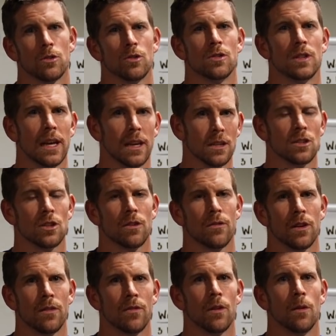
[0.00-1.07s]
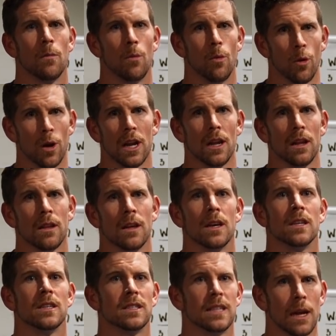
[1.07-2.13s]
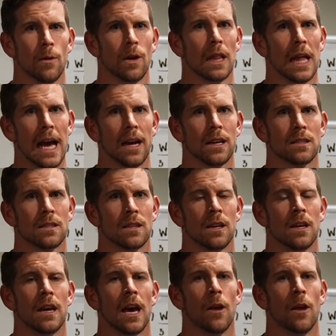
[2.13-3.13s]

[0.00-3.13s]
So stay conservative, breathe, stay relaxed,